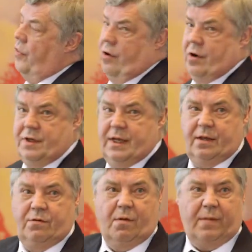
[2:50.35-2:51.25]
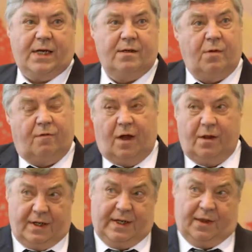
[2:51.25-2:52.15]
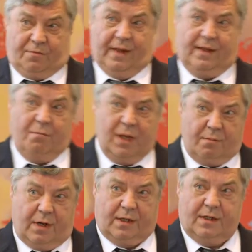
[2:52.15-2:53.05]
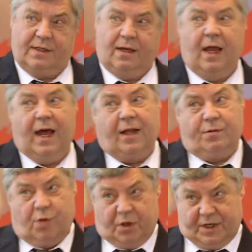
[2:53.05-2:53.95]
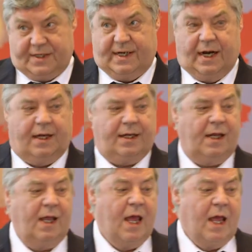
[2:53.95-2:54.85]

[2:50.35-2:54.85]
30 to a maximum of 120 millimeters at the water side. Yeah?